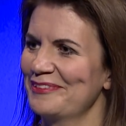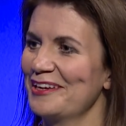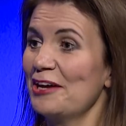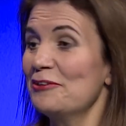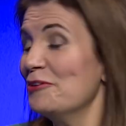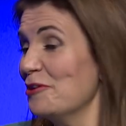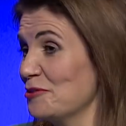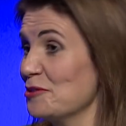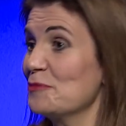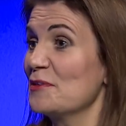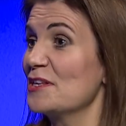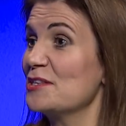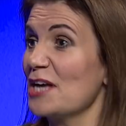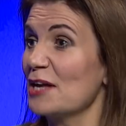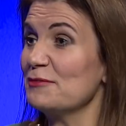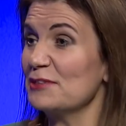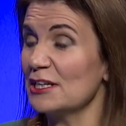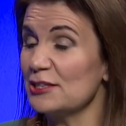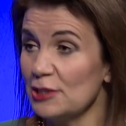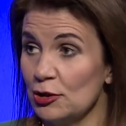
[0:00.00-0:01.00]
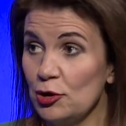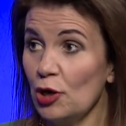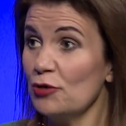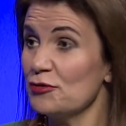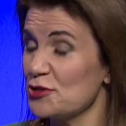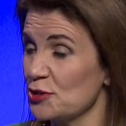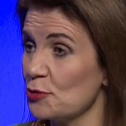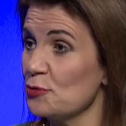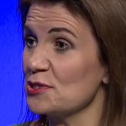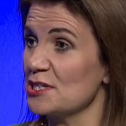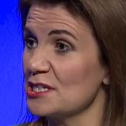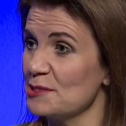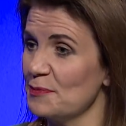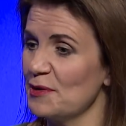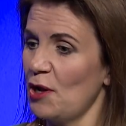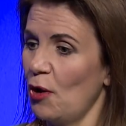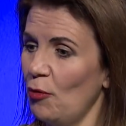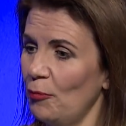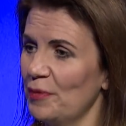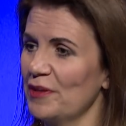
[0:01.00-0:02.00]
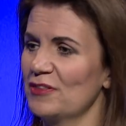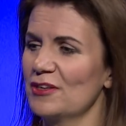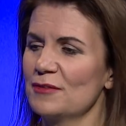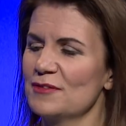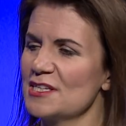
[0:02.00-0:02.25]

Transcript: A lot of schools, there's been a whole big thing,